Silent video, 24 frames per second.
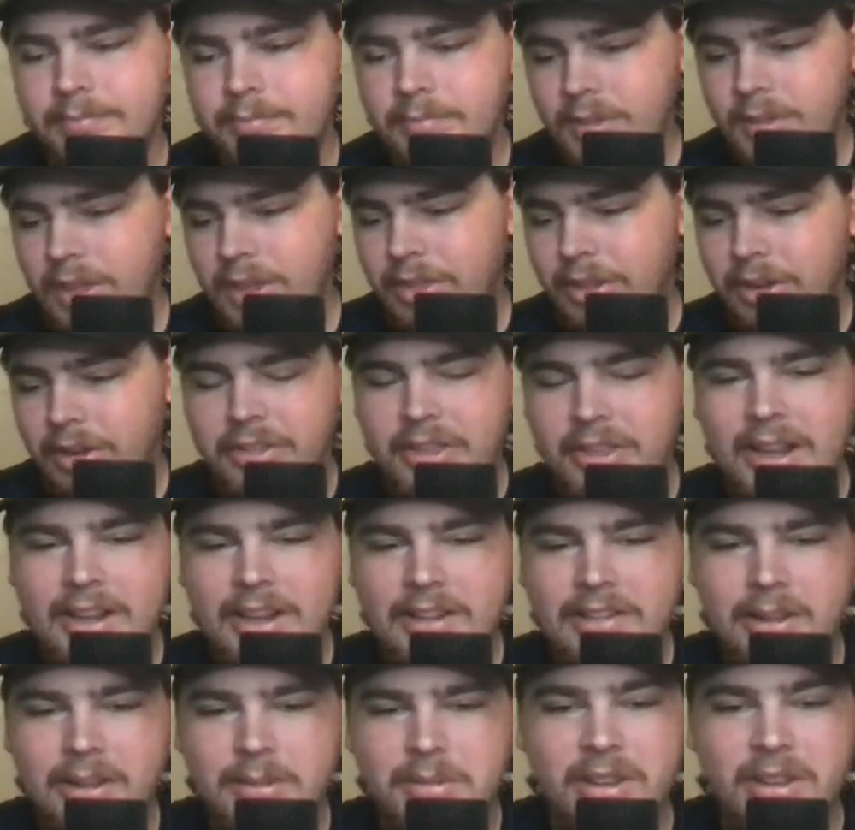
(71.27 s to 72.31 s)
They're thinking
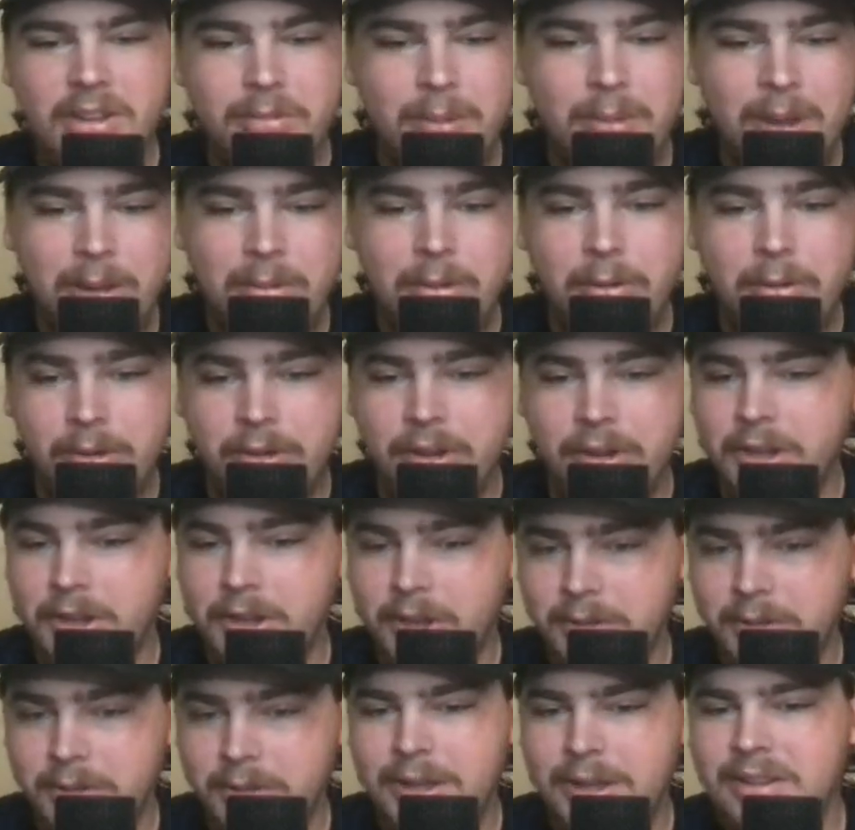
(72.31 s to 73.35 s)
to themselves, man, we really
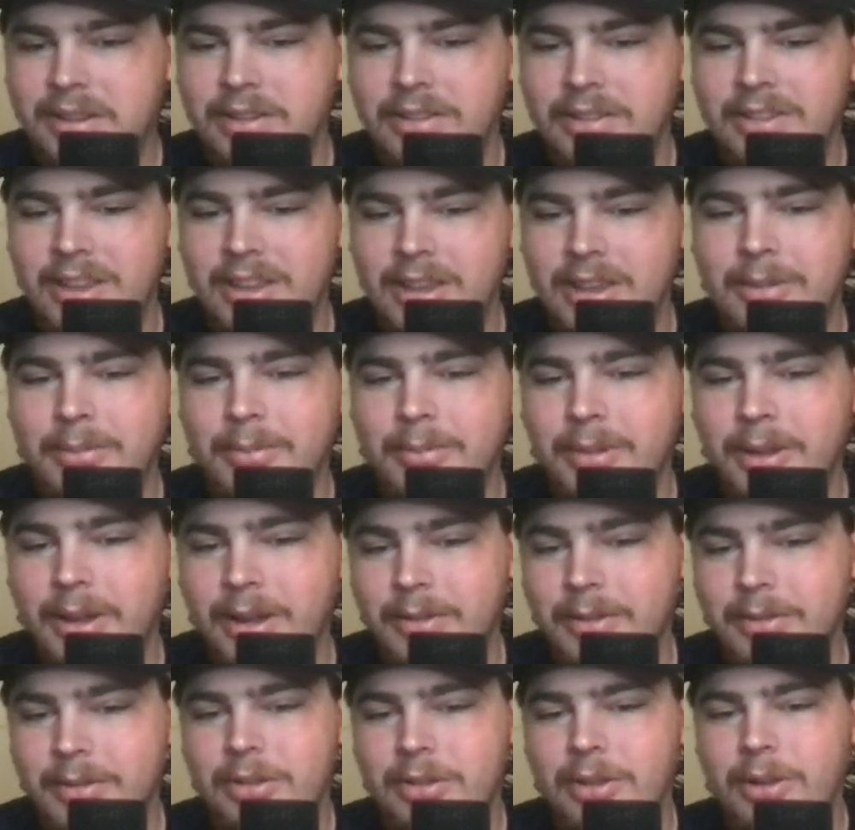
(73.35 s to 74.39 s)
could beat this team.
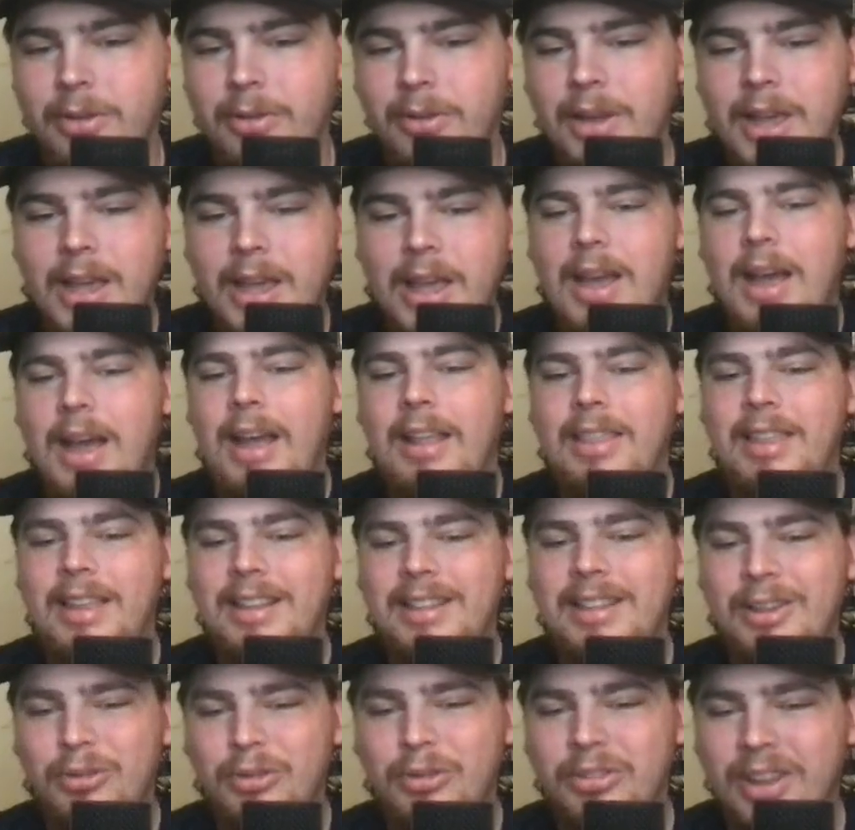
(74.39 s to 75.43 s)
So I think
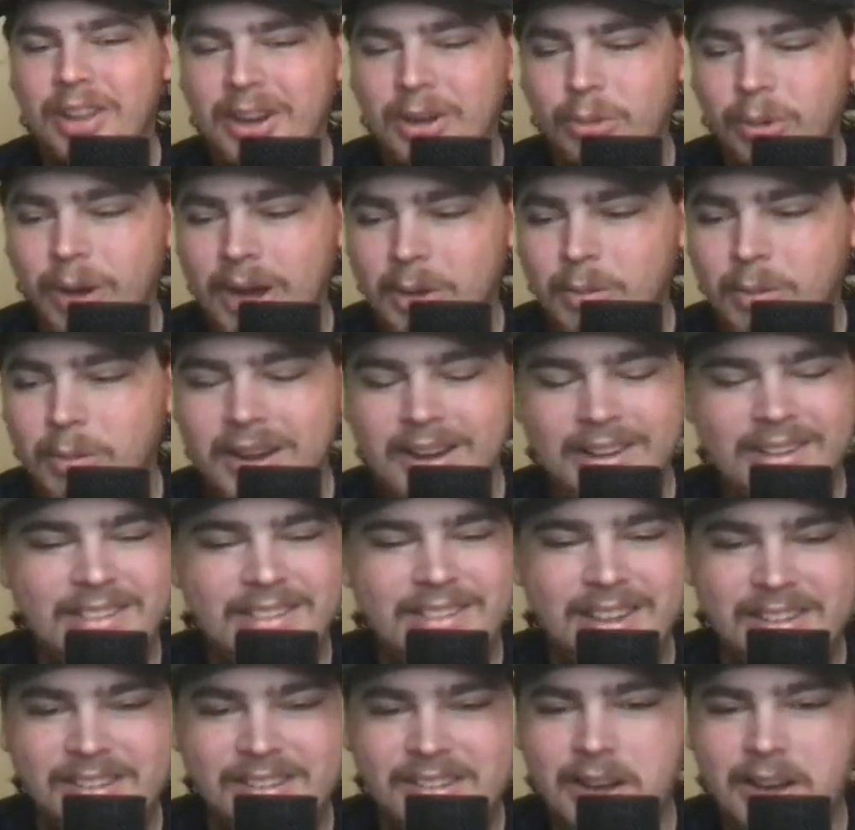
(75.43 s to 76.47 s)
this was a great win, a
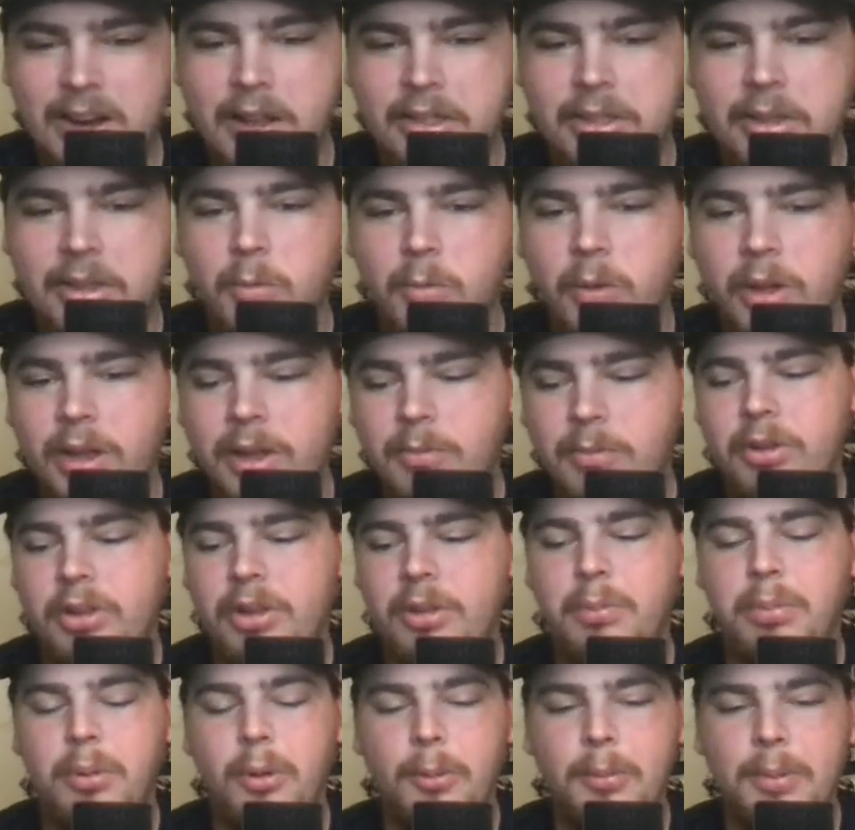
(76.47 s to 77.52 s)
6-0 win where
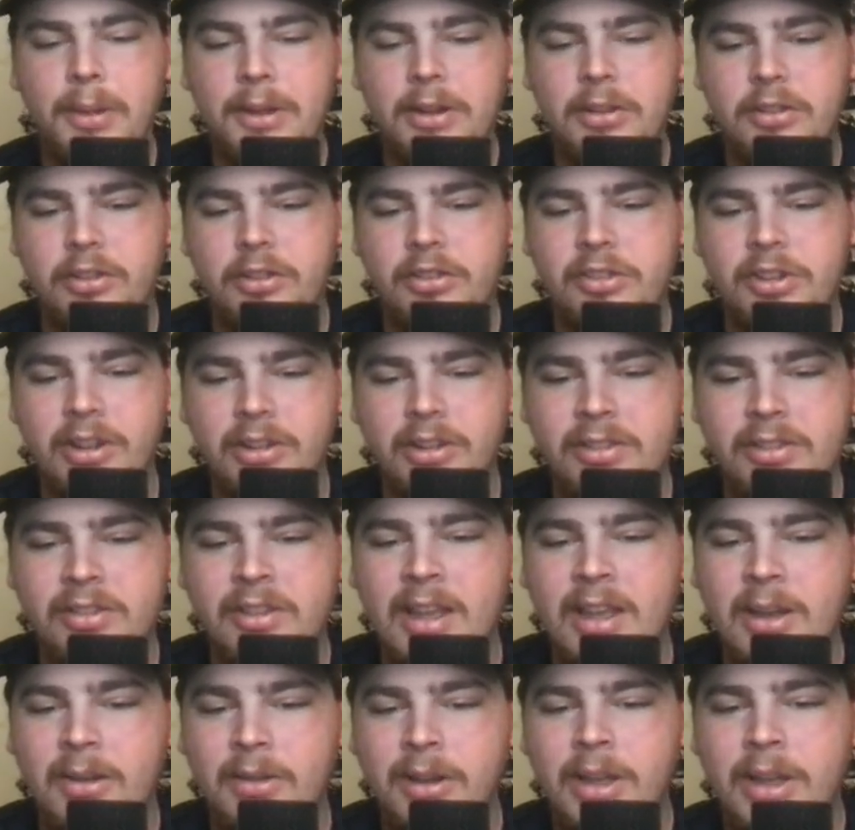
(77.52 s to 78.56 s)
the bullpen just shuts
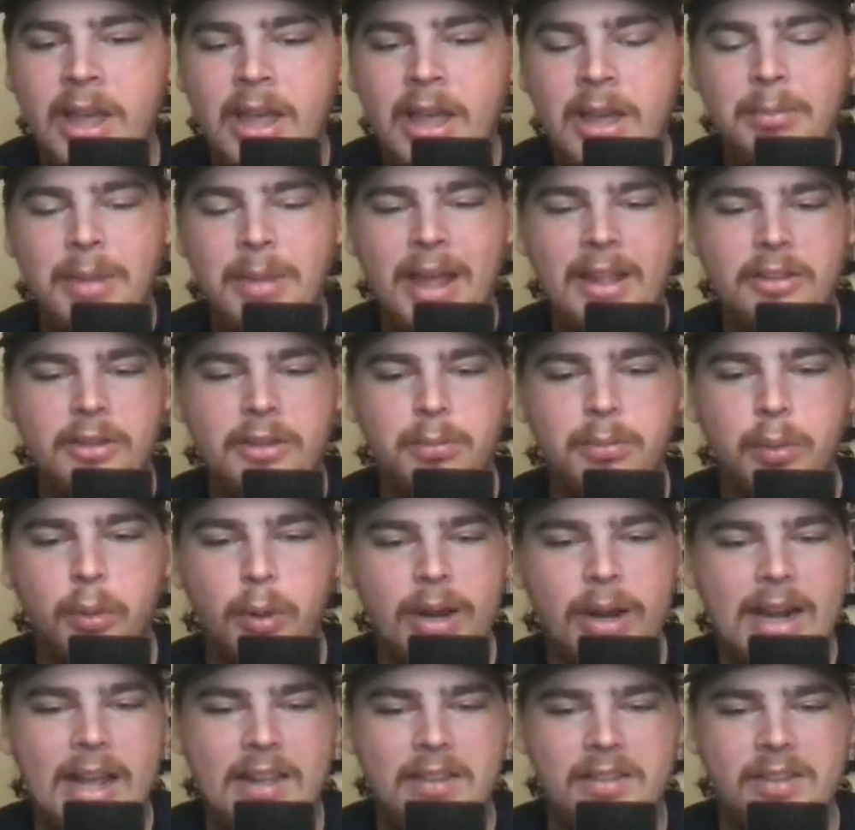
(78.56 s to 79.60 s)
down. Matthew
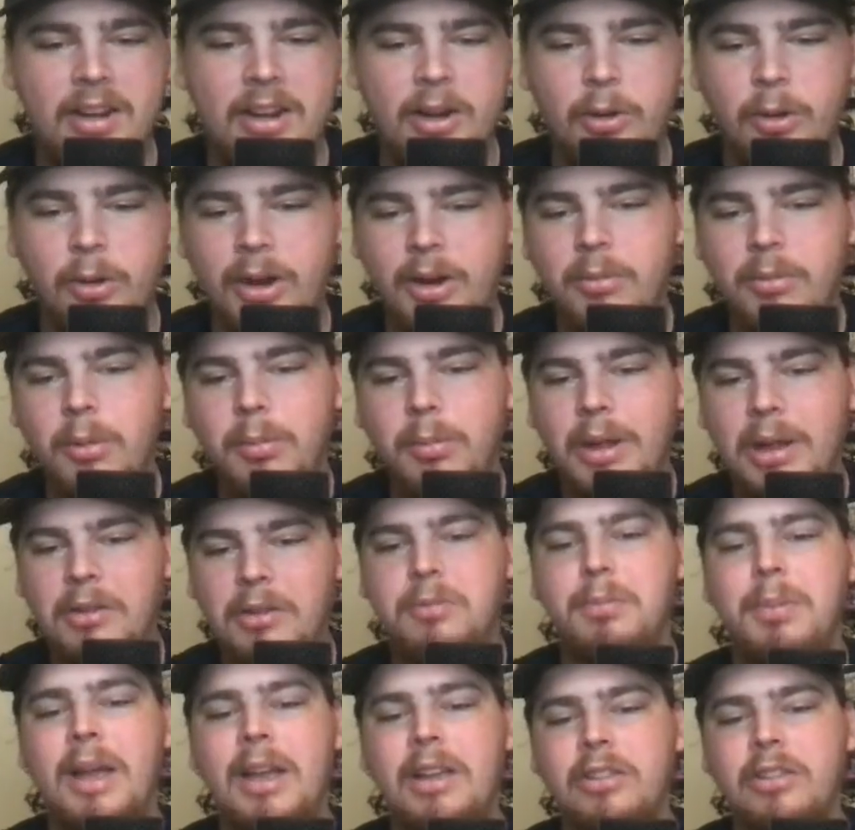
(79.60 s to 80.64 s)
Boyd has an incredible bounce
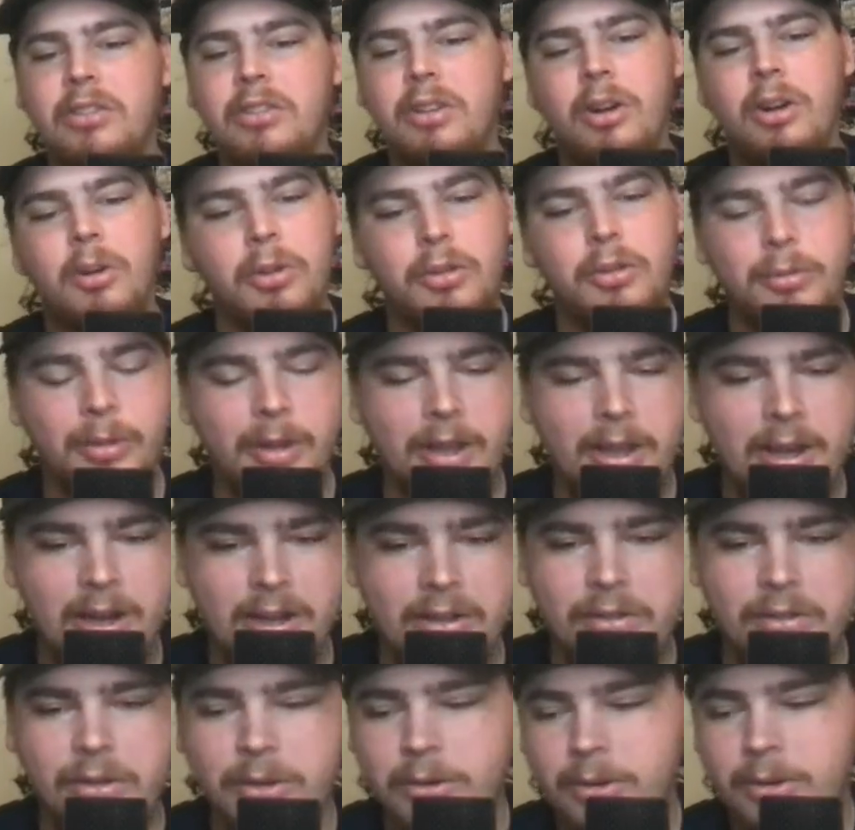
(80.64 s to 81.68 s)
back start, which we'll get
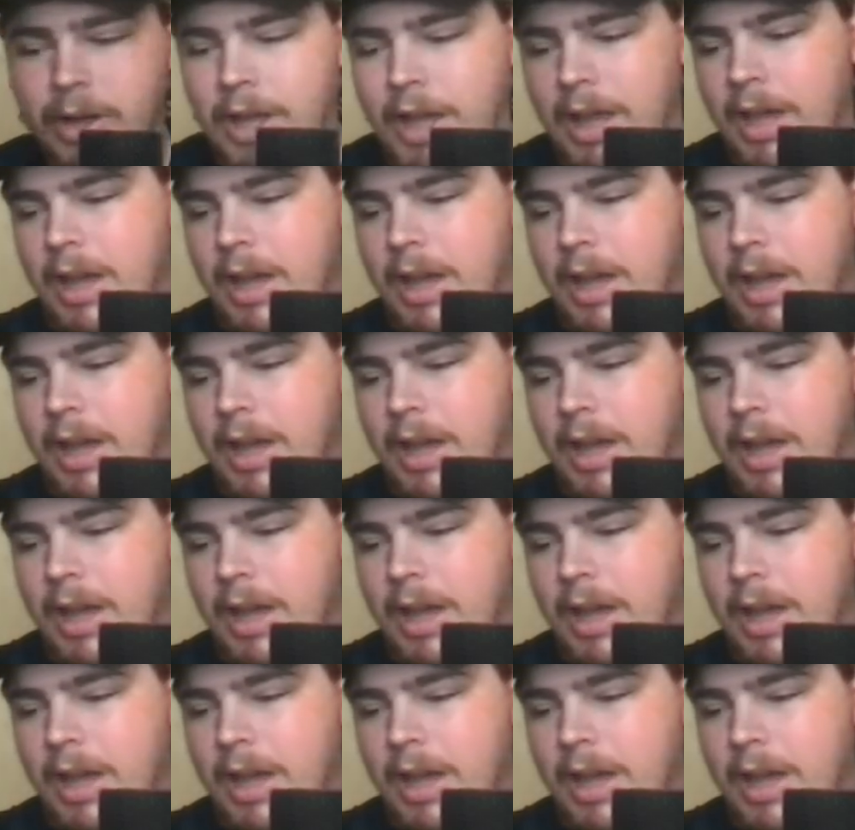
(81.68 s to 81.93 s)
into.